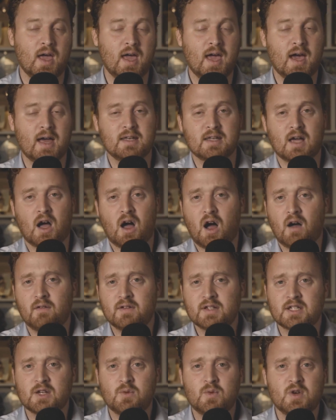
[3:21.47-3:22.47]
And
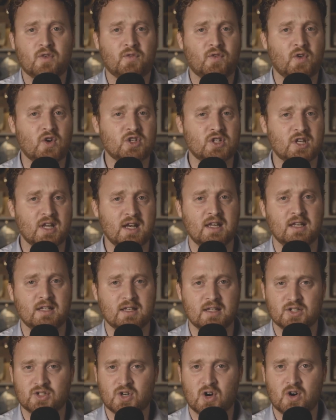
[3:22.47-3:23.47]
obviously when you're first
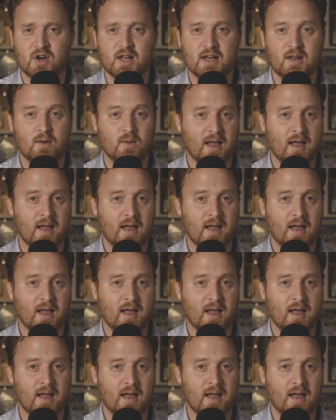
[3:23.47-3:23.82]
getting started,